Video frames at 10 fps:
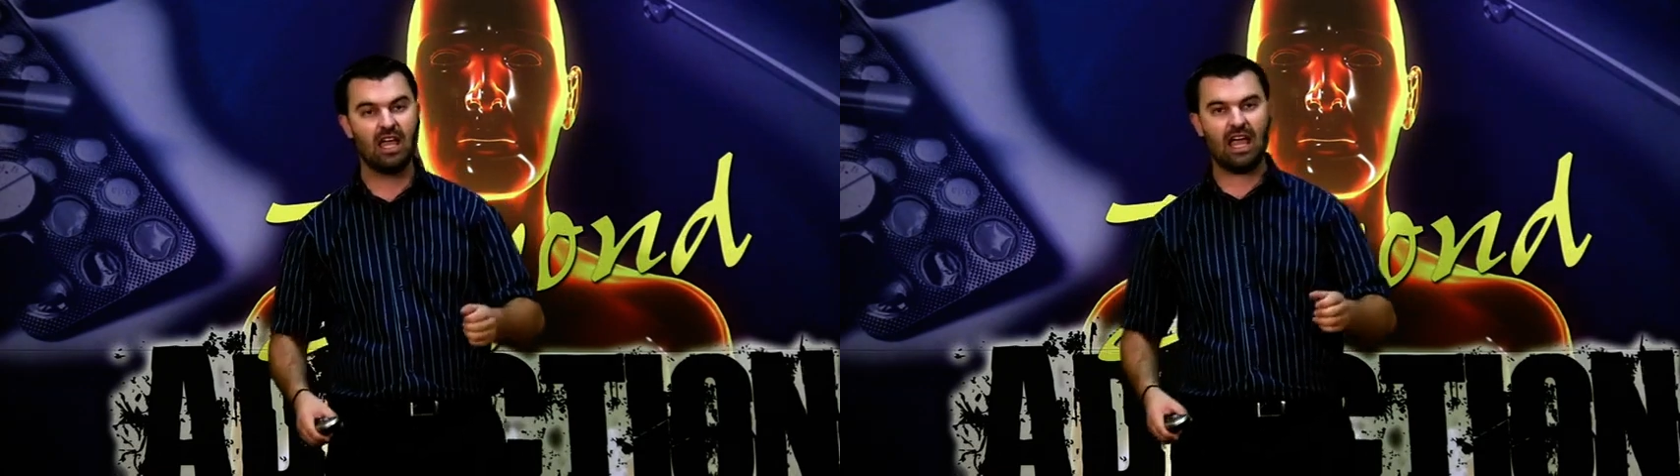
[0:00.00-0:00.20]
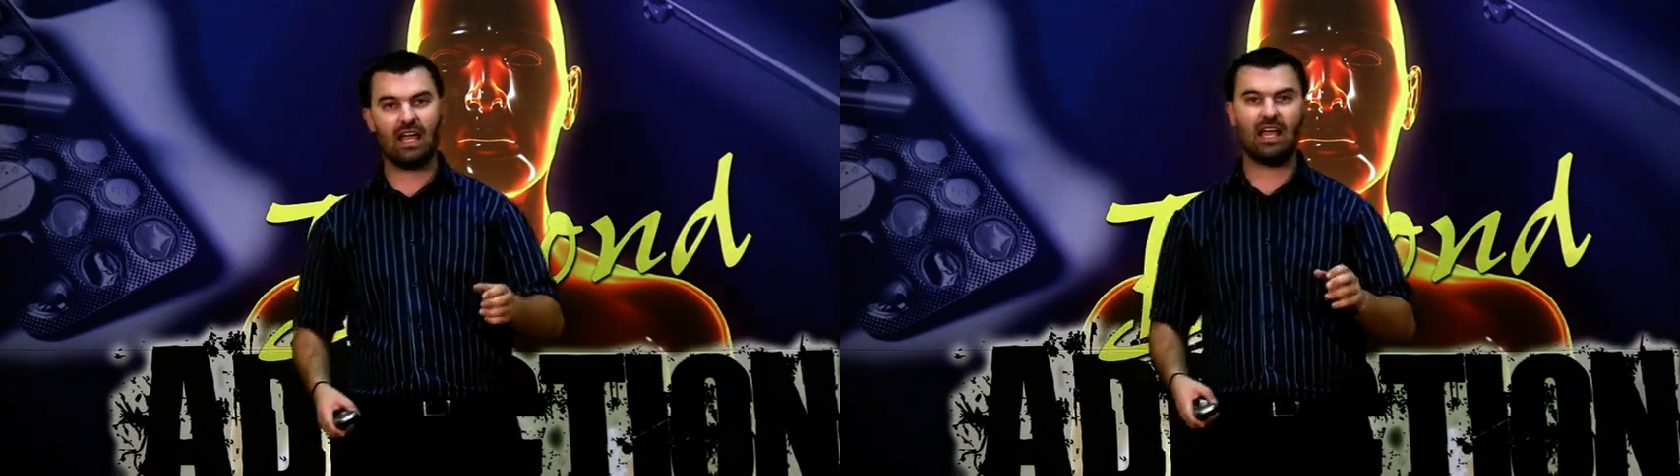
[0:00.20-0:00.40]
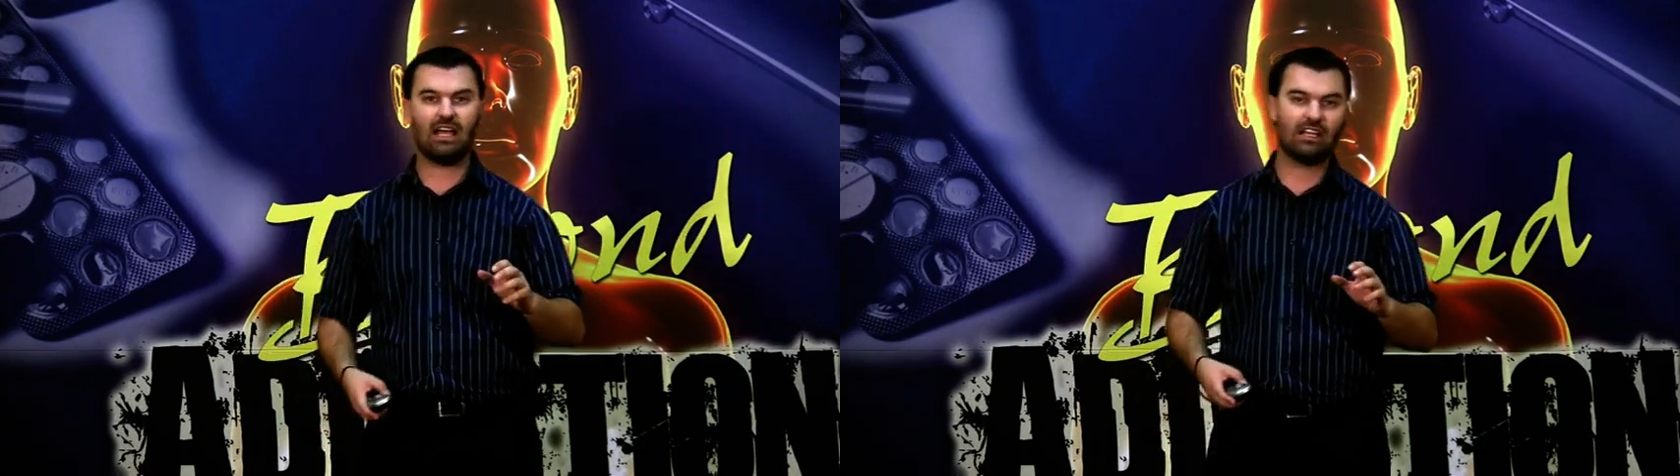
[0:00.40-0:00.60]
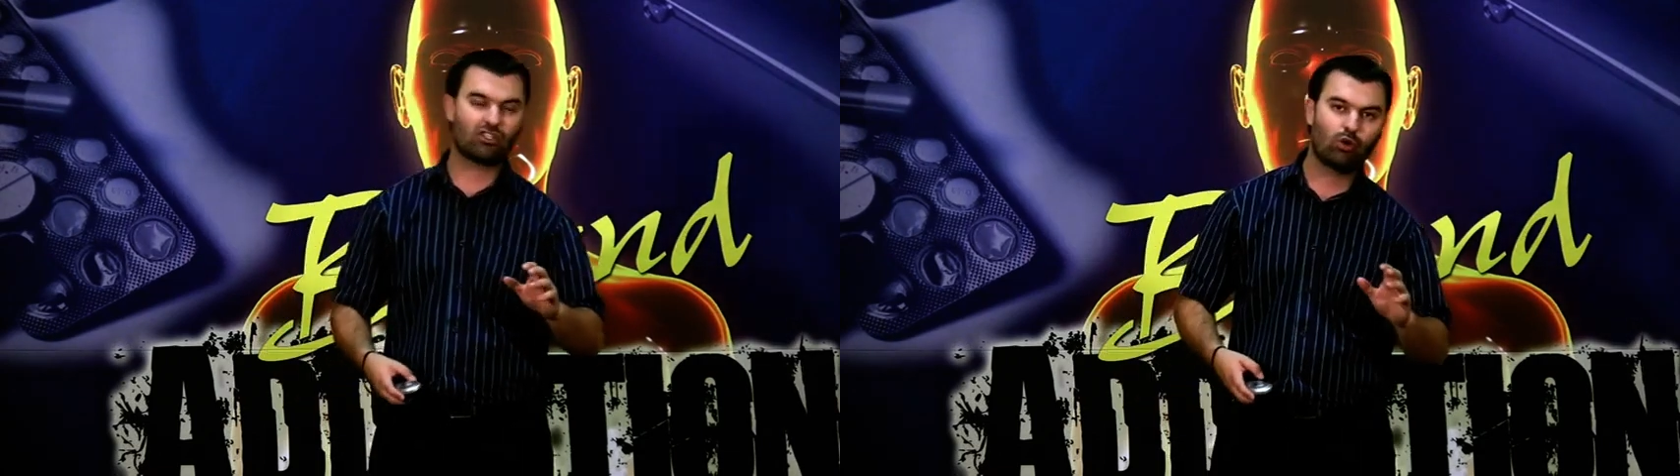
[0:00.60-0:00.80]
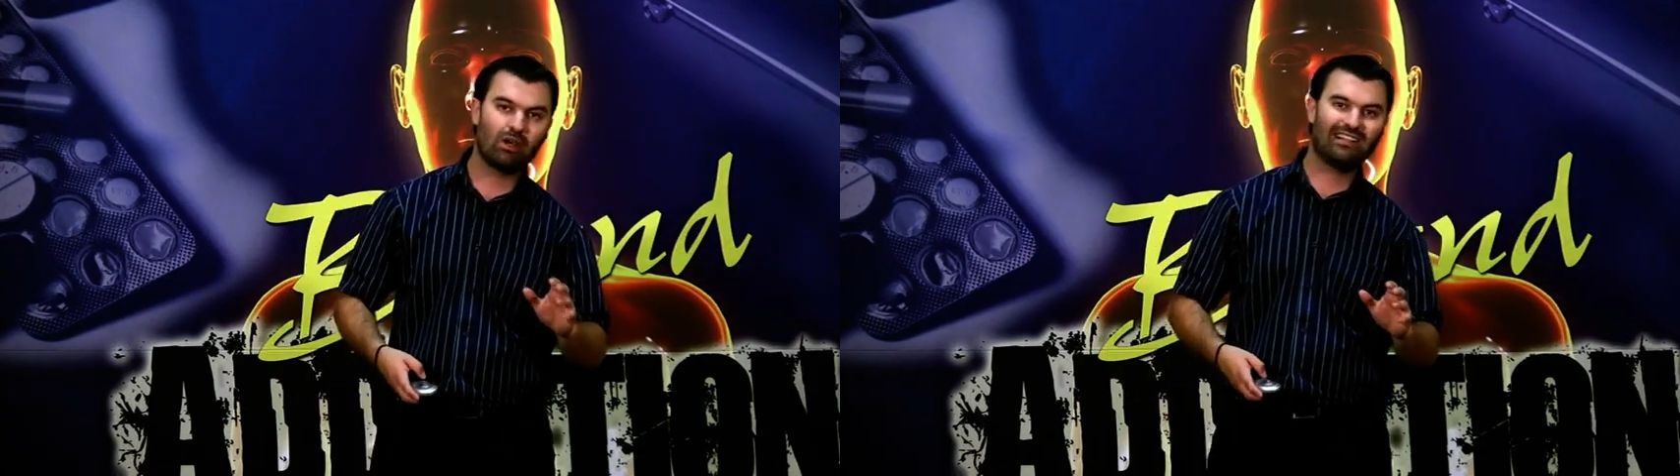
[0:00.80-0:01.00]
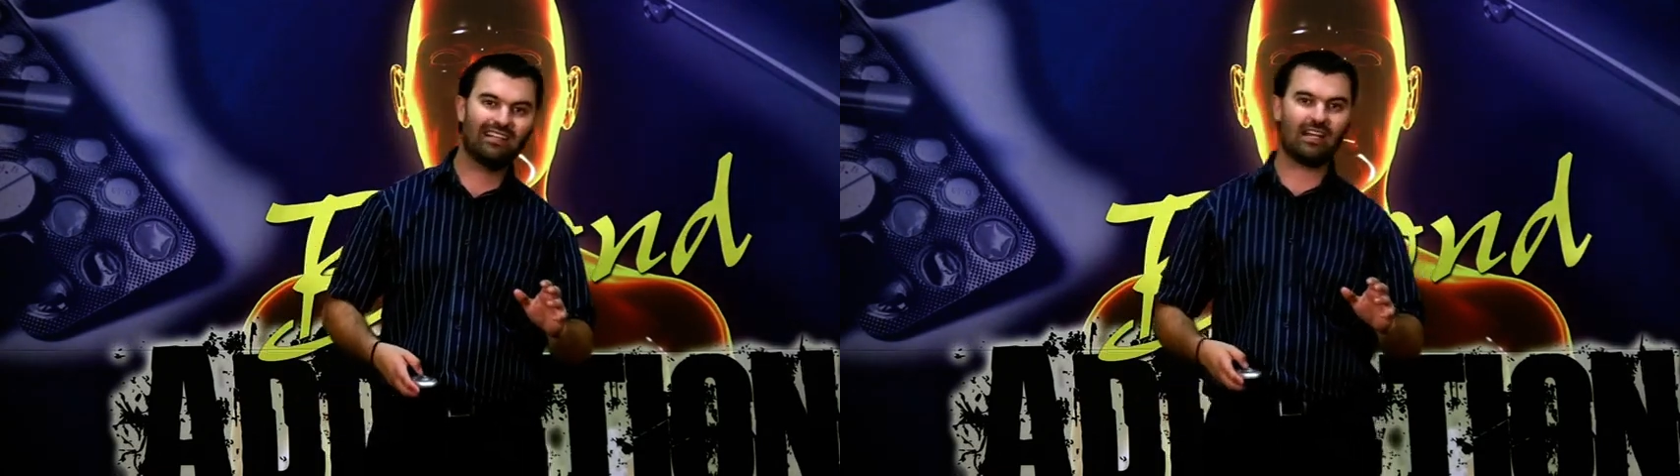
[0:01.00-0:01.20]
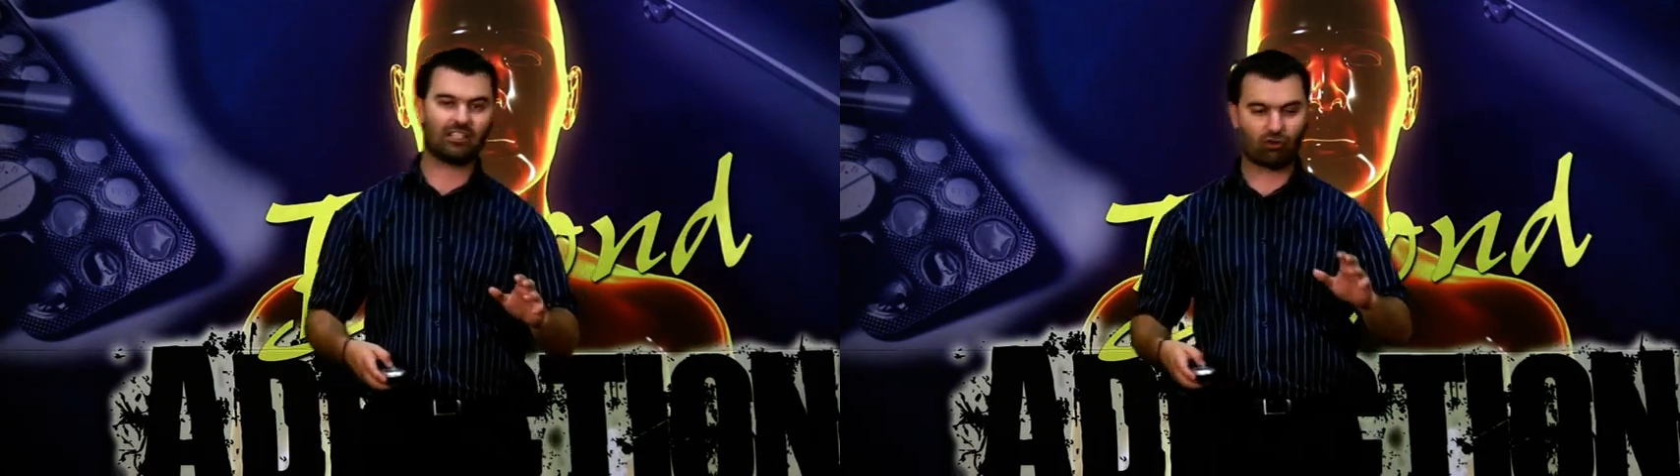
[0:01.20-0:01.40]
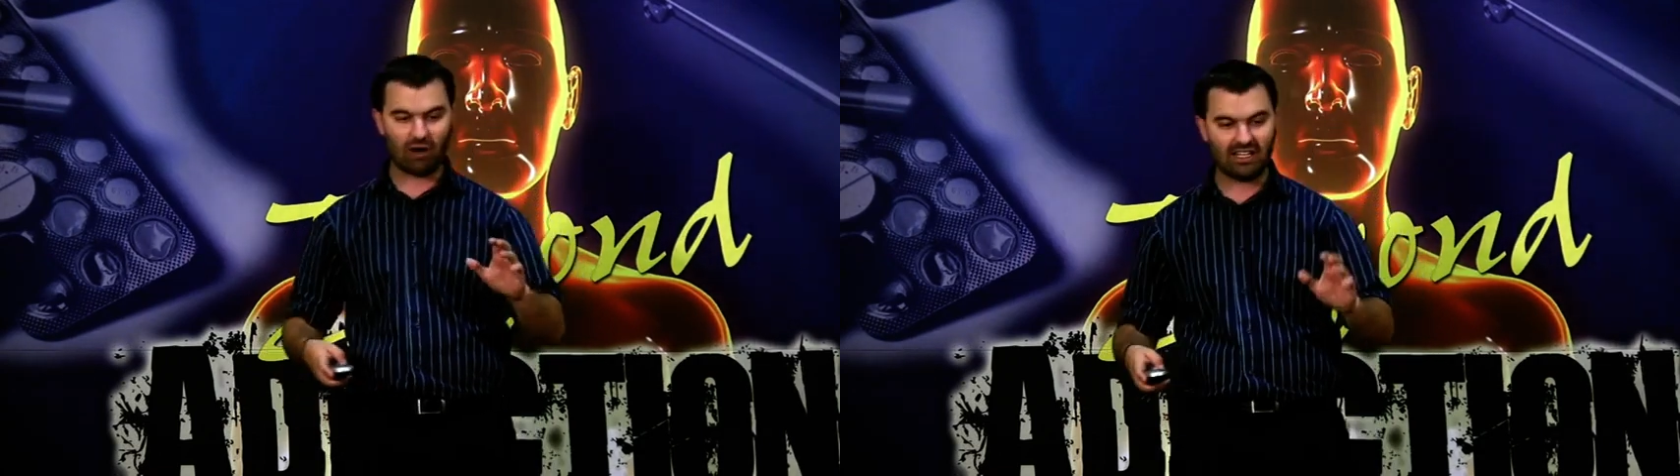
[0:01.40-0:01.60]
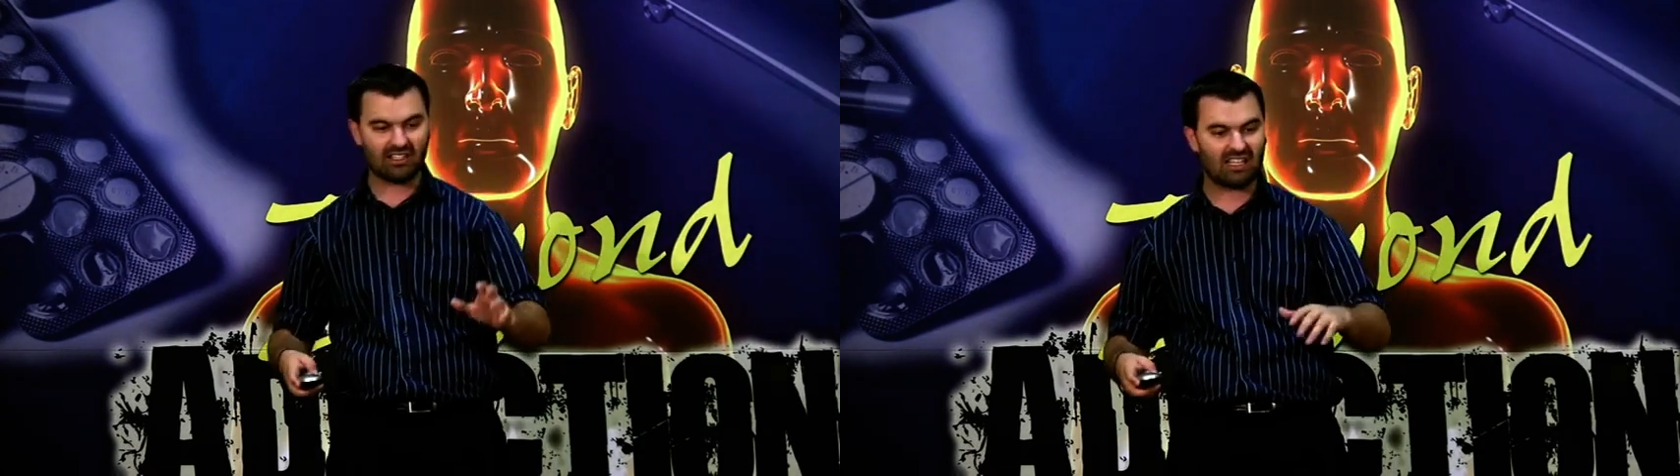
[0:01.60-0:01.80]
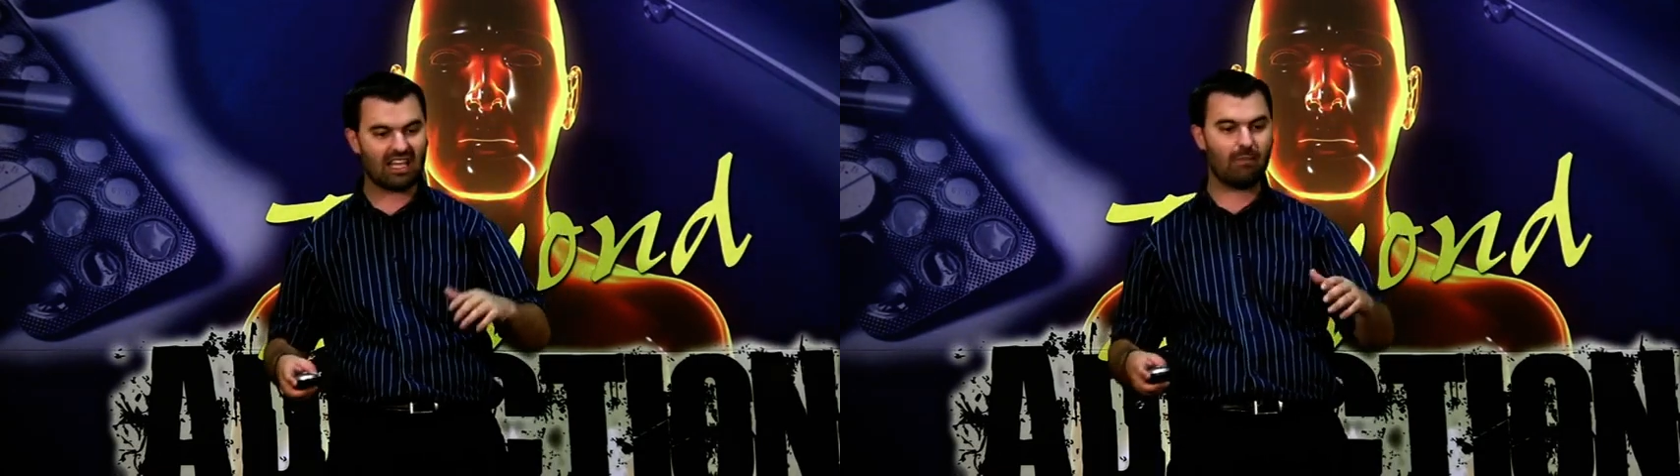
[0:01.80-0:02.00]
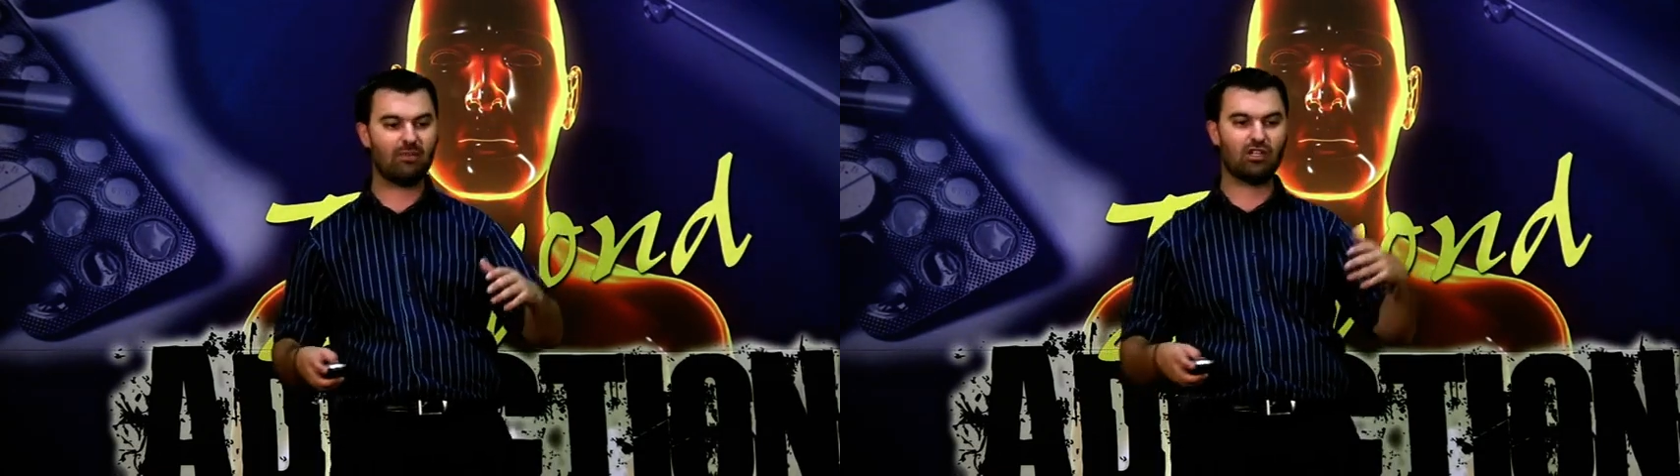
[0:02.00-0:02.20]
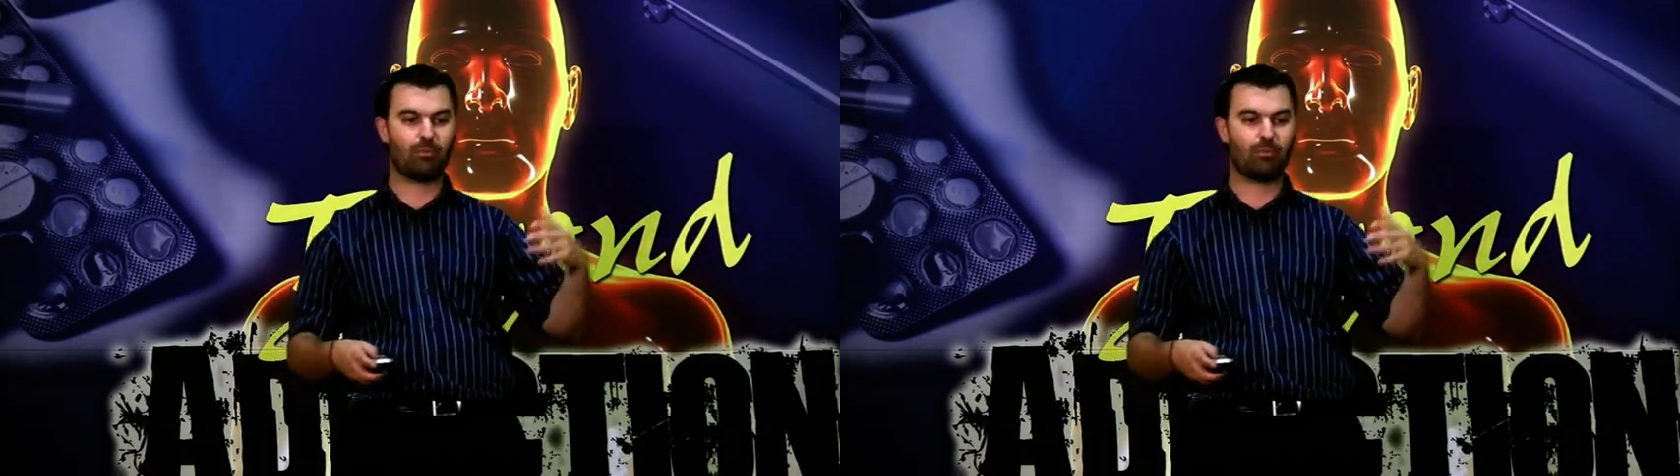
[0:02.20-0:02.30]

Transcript: as quickly, as great as it can be in